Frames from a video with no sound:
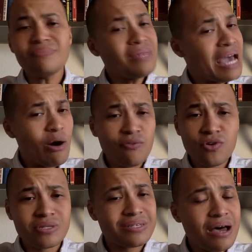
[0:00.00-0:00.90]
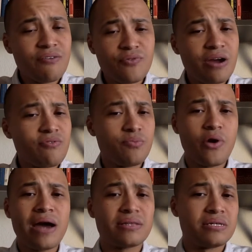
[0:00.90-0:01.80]
However, it's not for every
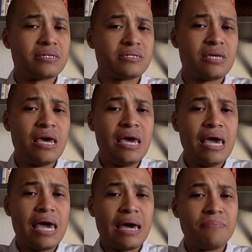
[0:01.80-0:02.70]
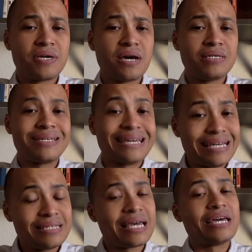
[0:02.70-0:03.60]
practice. And because it
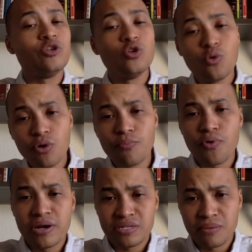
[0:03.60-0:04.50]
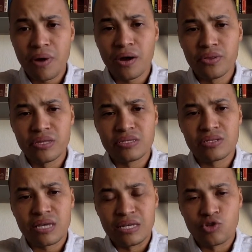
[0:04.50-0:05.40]
is a newer pricing model in
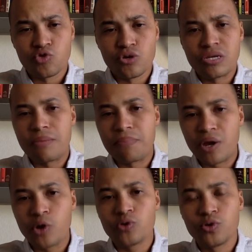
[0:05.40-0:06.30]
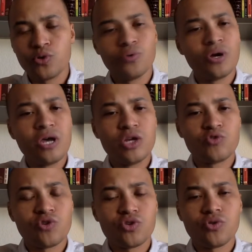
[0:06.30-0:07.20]
this industry compared to
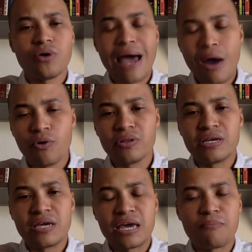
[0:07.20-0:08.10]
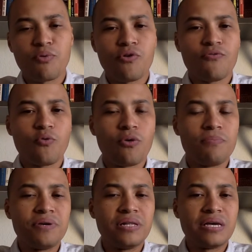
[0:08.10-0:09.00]
traditional hourly and per form
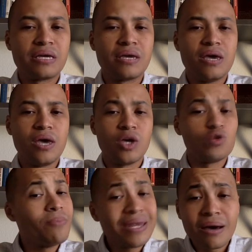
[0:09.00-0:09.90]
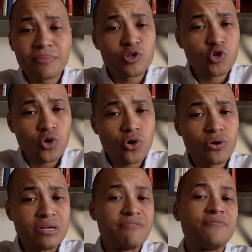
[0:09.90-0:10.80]
billing, you may not be sure
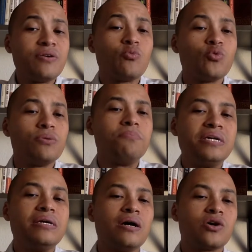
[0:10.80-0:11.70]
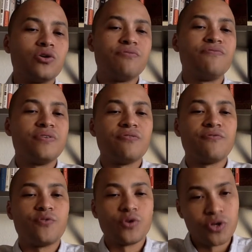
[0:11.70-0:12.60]
if it would be a good fit
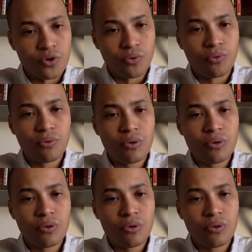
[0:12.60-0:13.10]
for you.